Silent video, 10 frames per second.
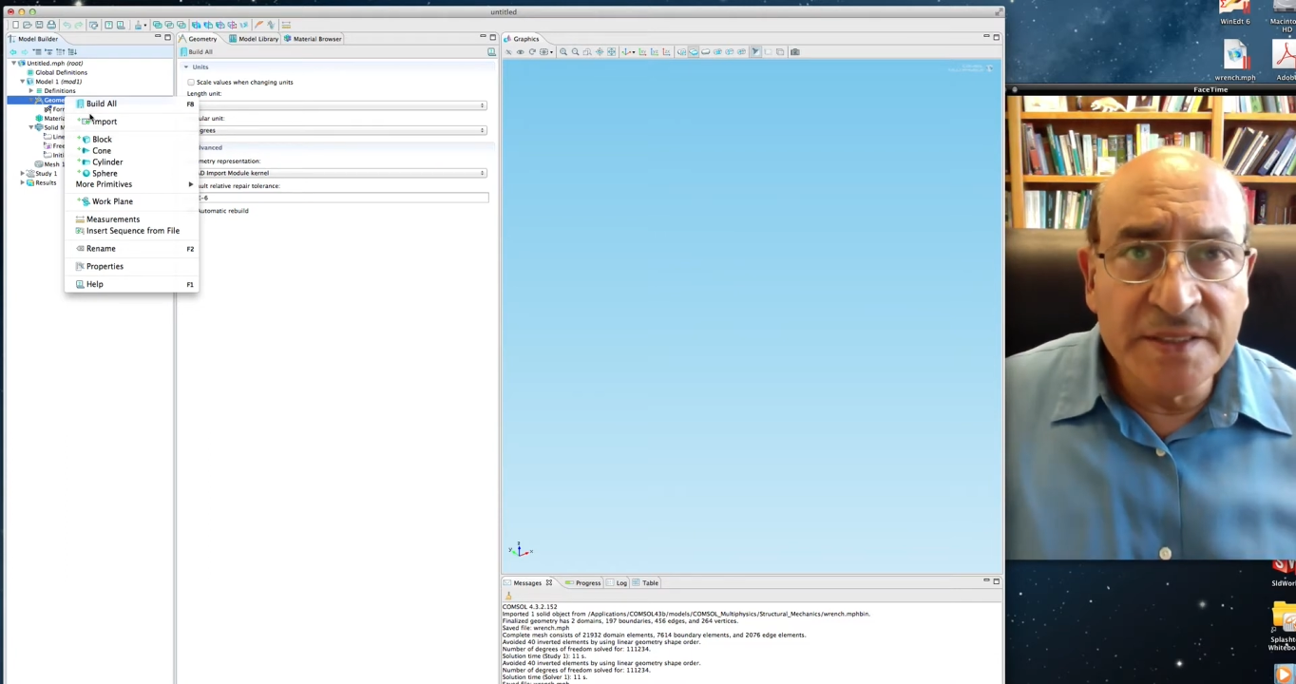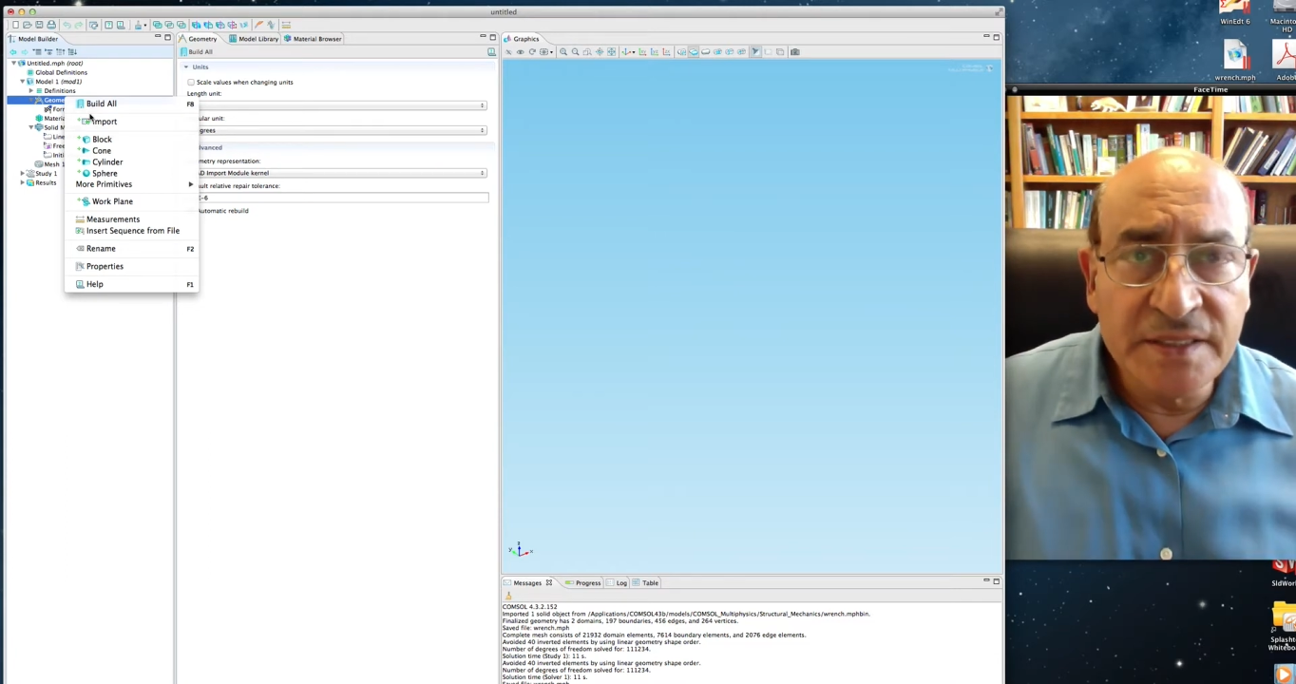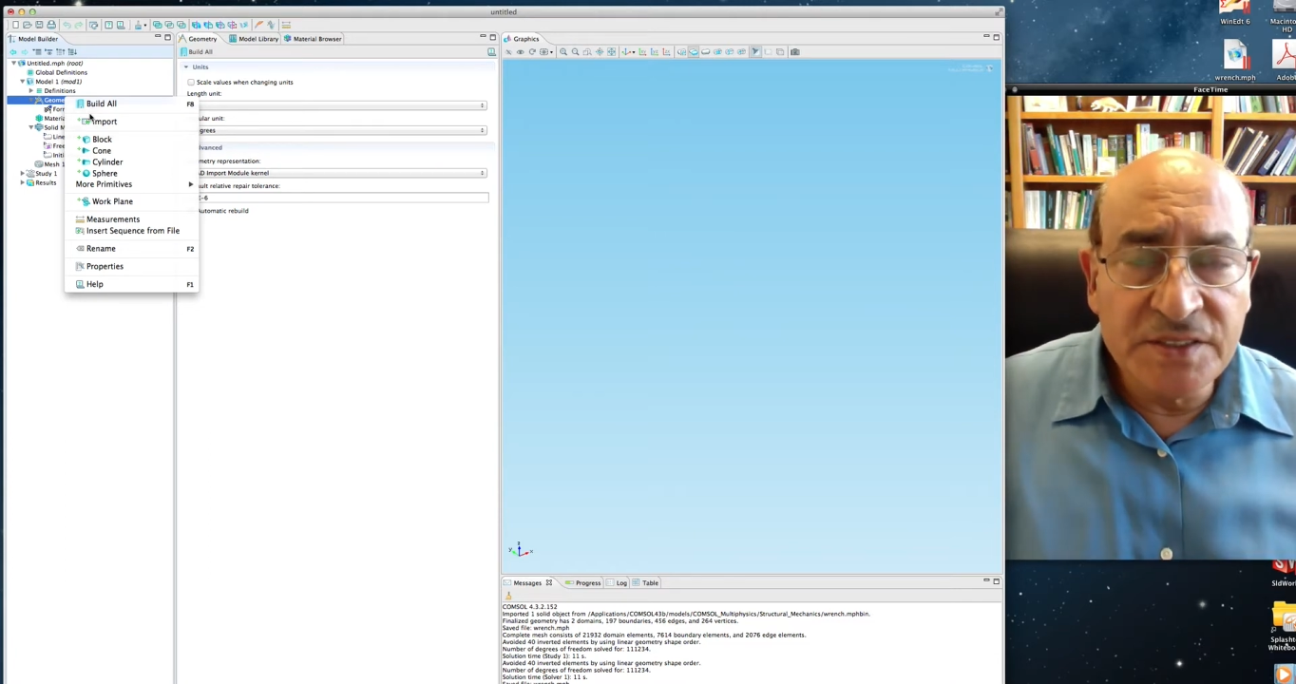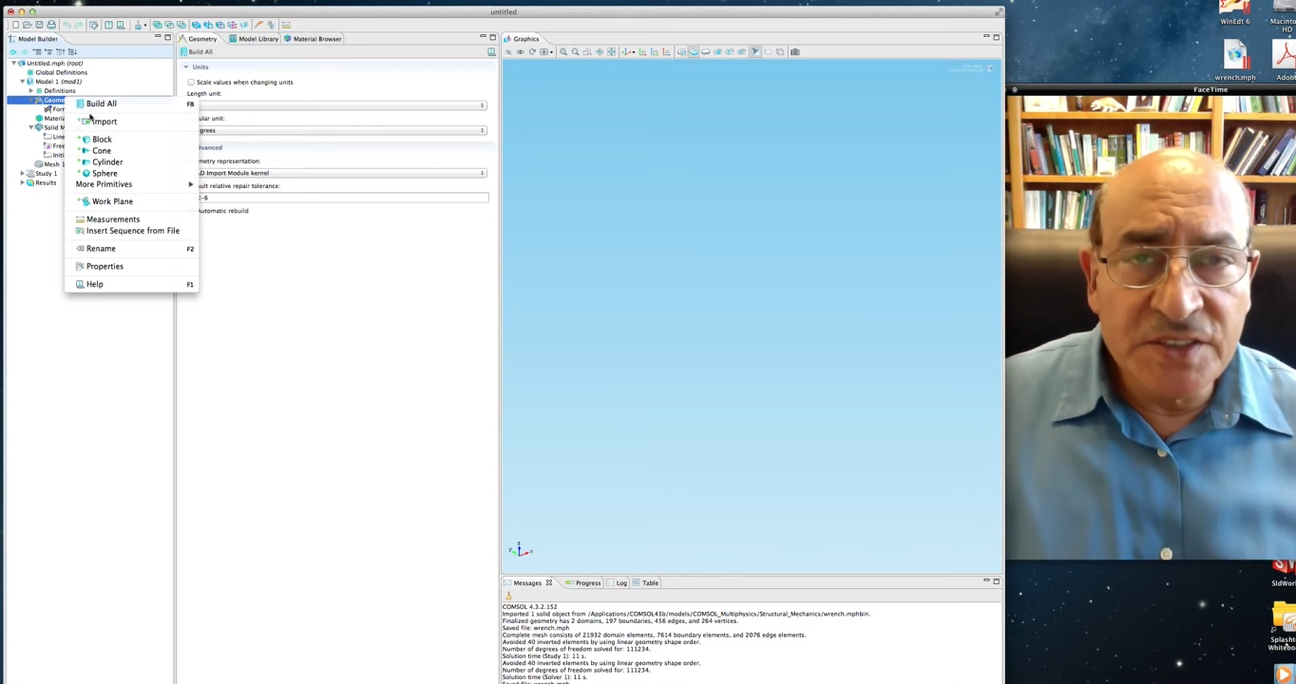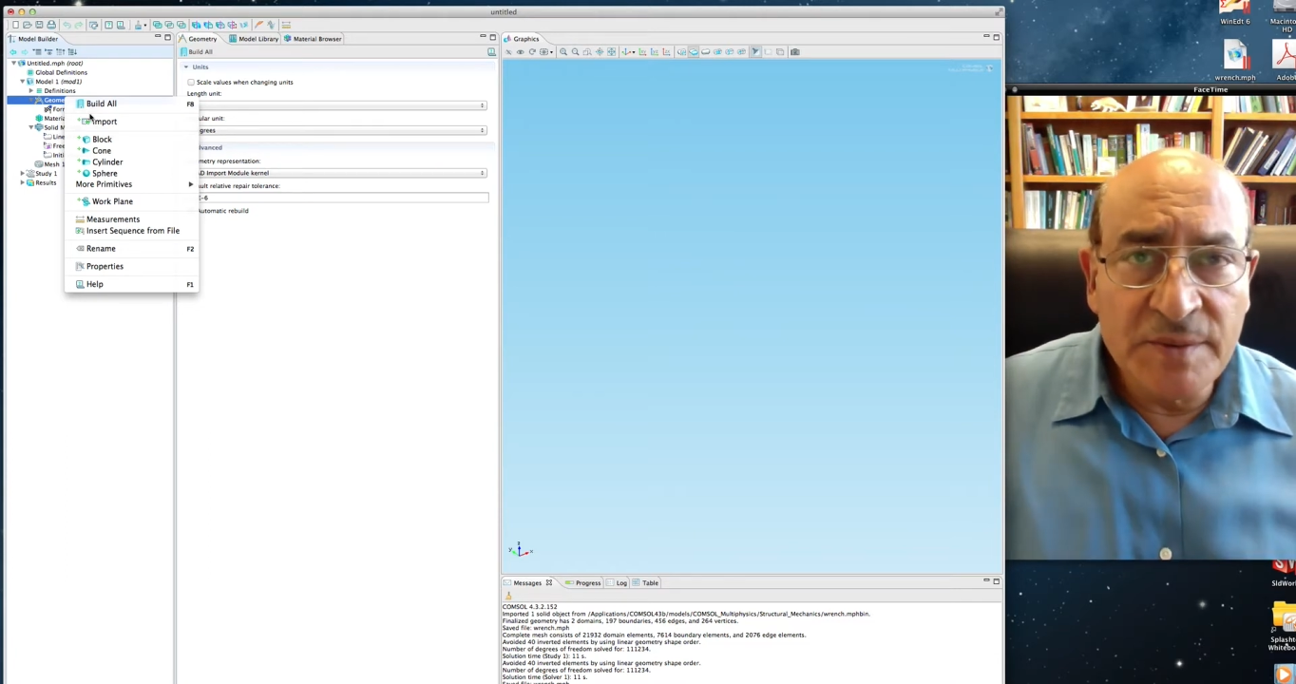the
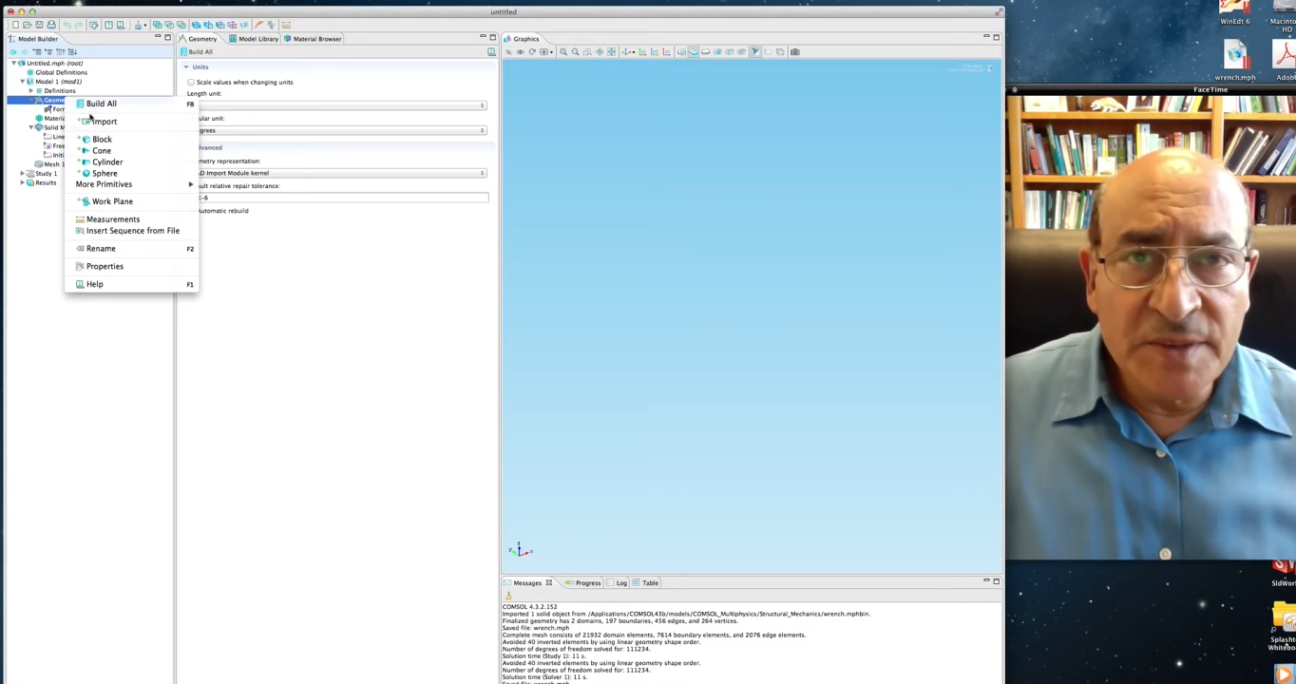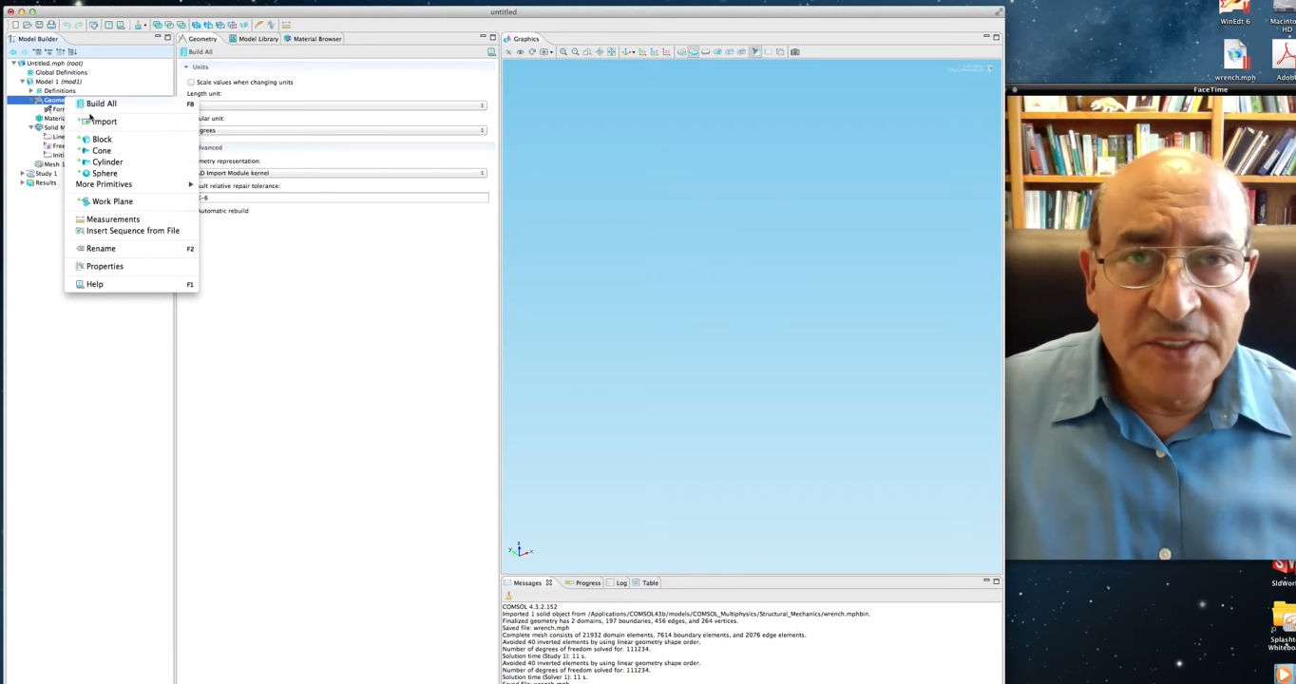geometry